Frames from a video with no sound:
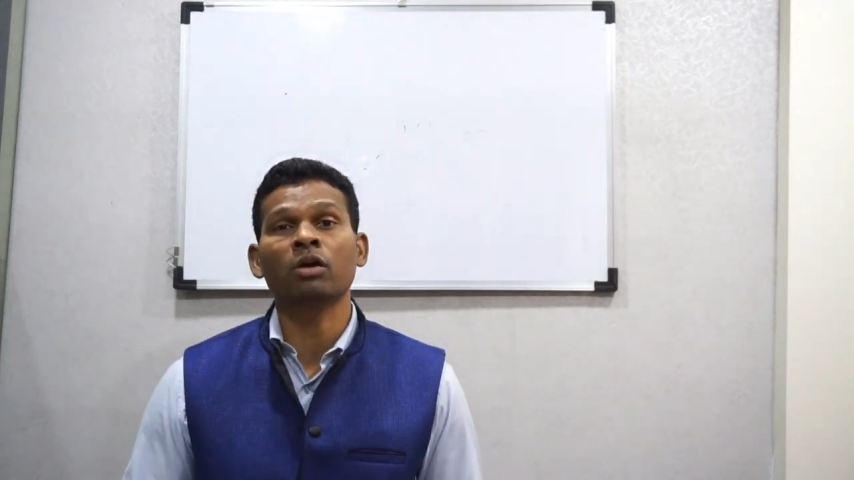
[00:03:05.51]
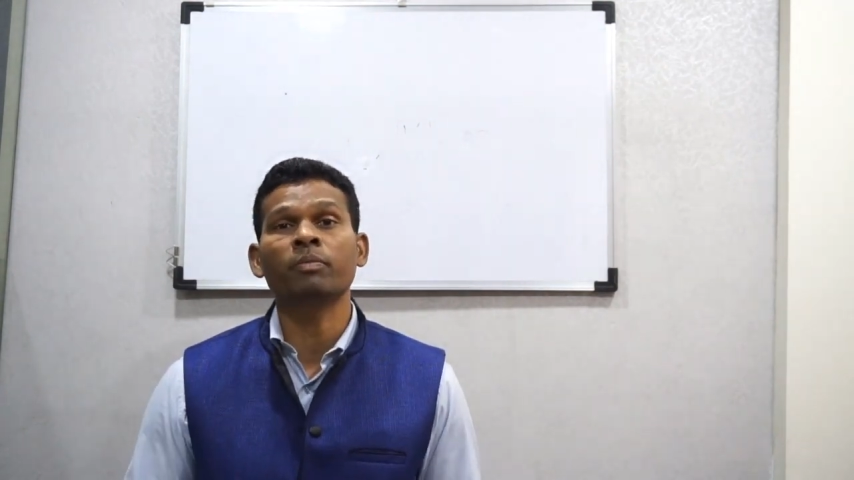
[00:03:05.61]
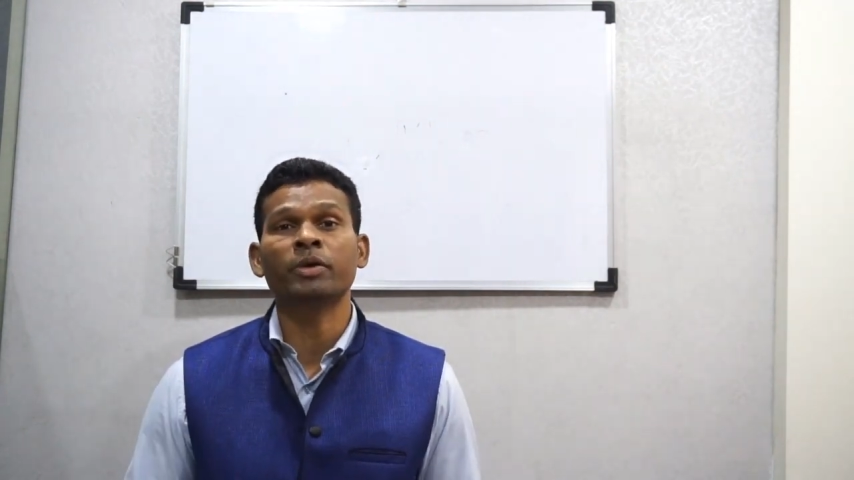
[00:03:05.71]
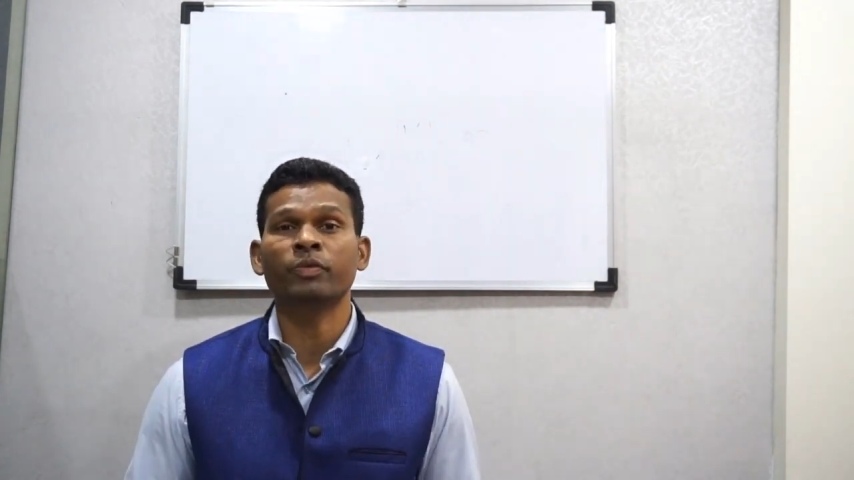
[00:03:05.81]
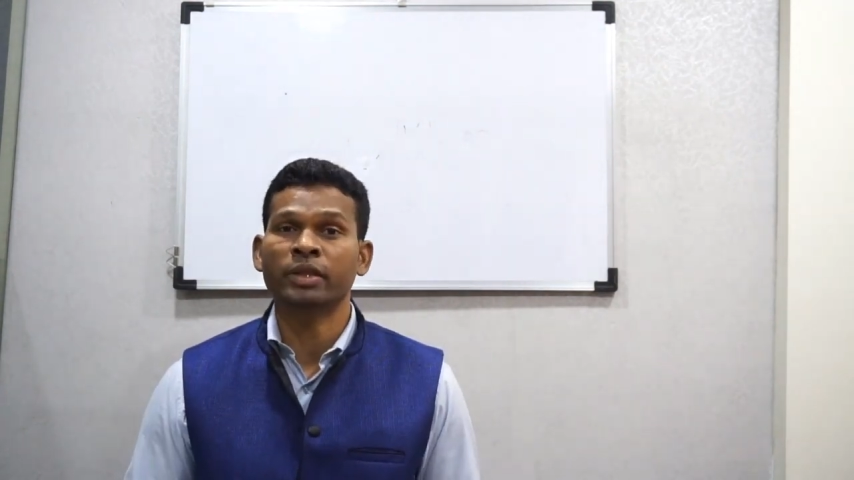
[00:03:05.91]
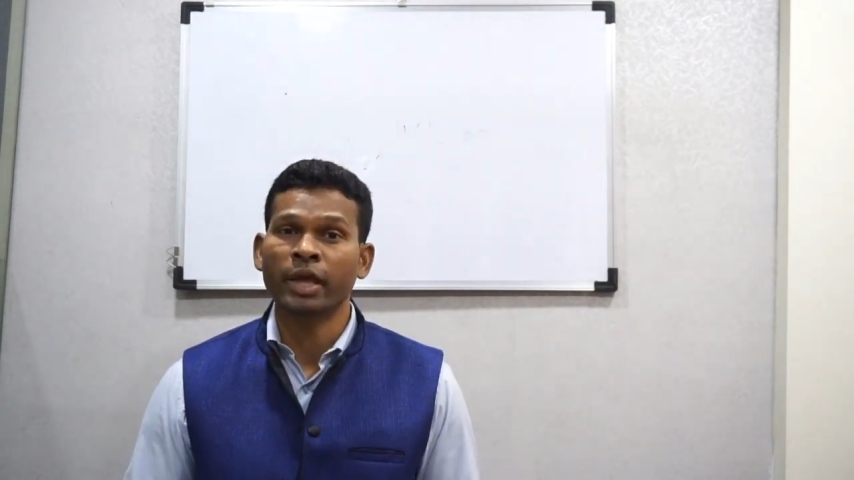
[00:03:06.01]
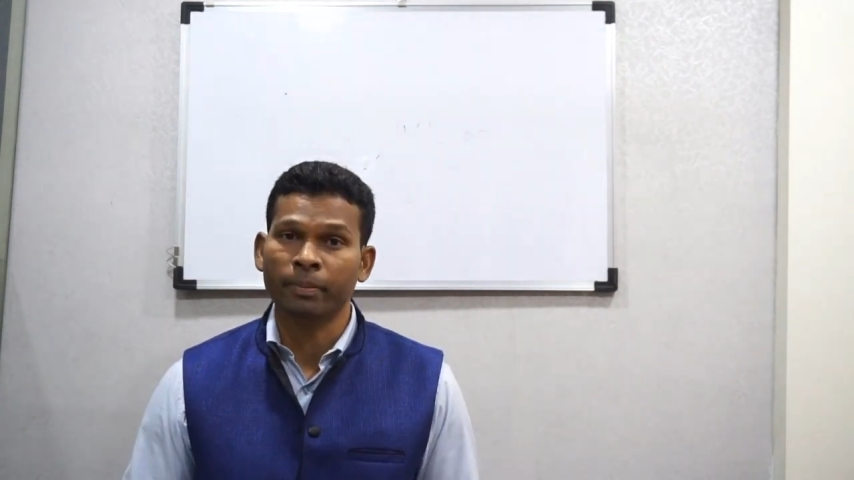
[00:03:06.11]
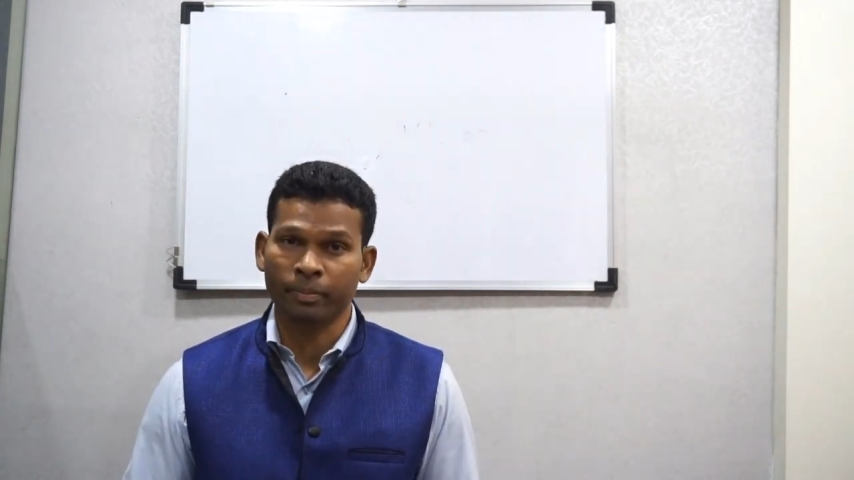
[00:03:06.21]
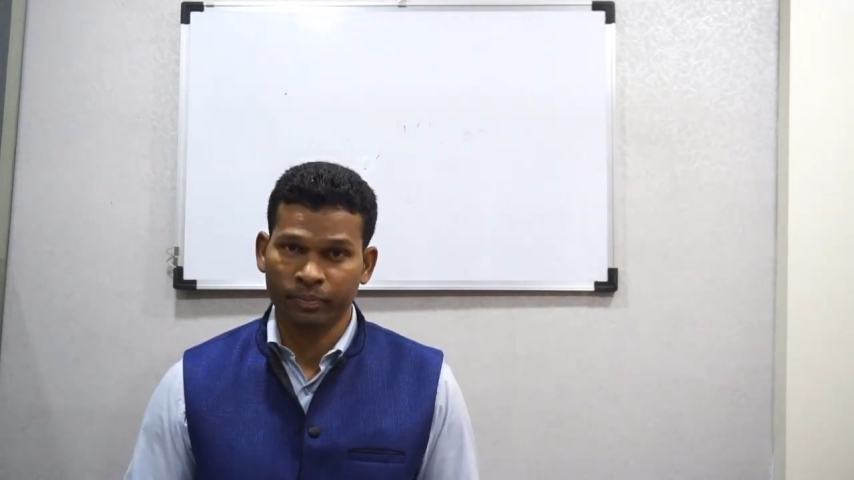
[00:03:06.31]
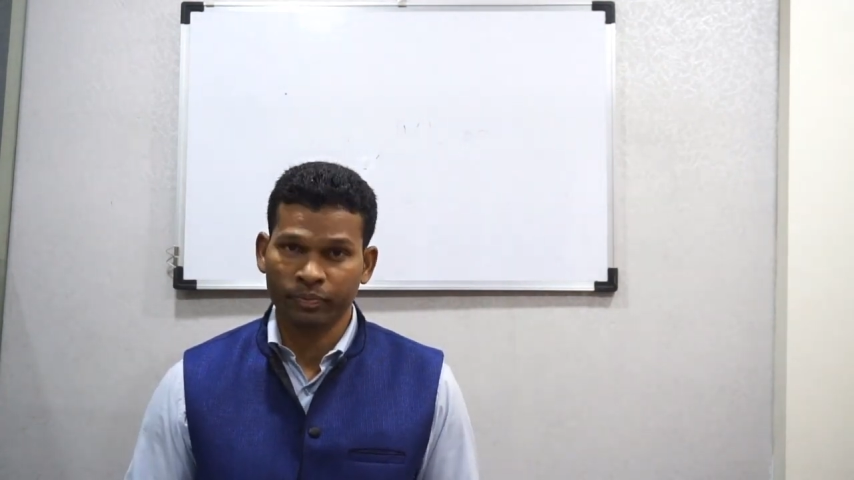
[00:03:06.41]
lot of love
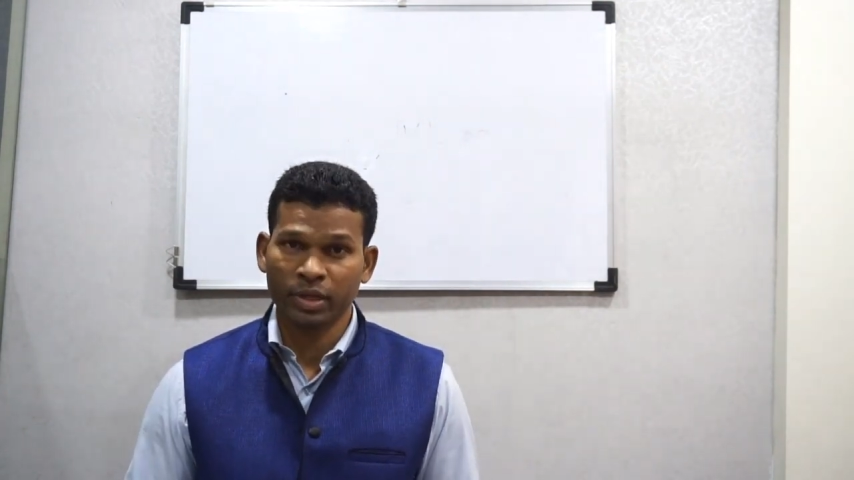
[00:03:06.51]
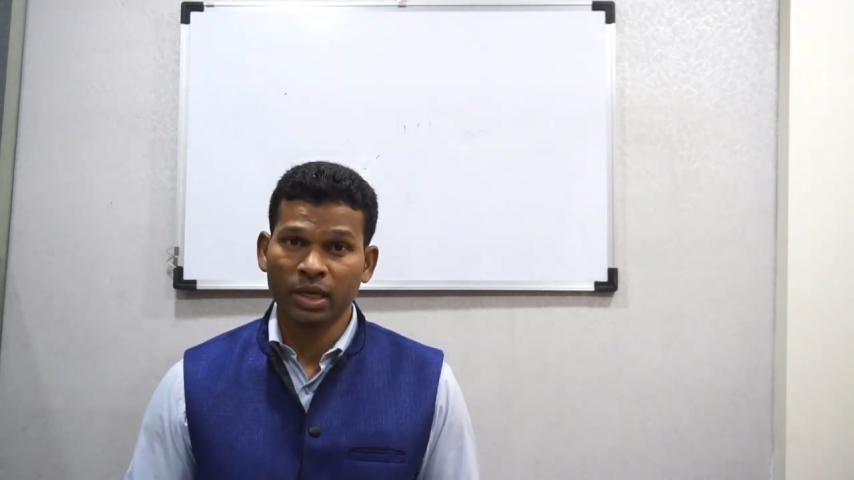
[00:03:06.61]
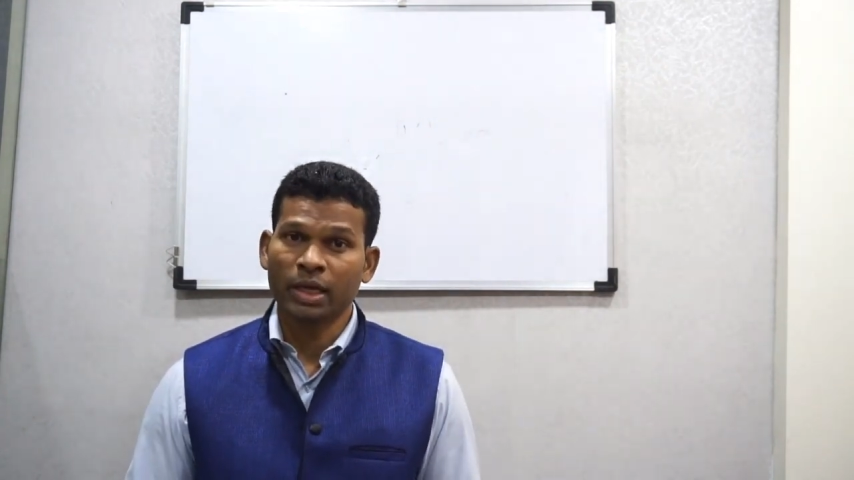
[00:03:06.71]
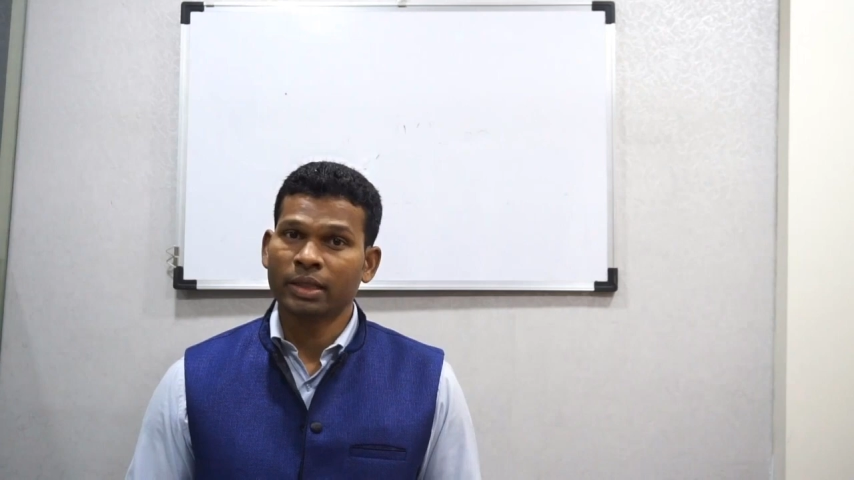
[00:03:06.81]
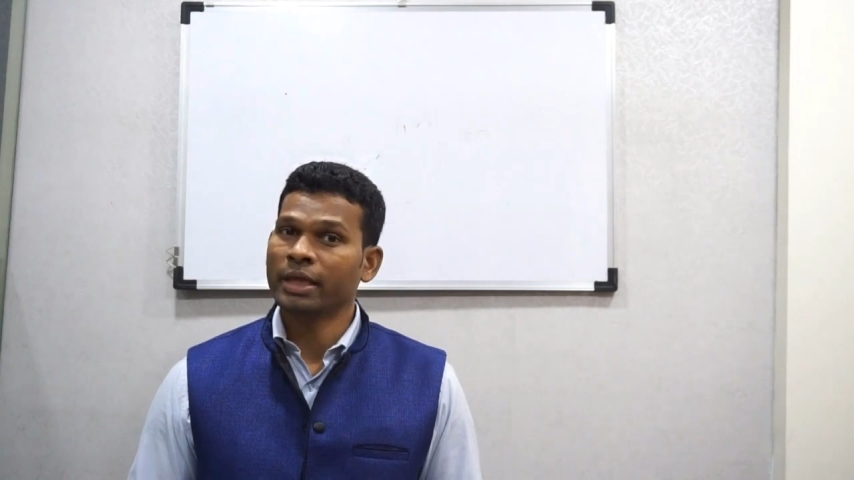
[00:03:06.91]
between them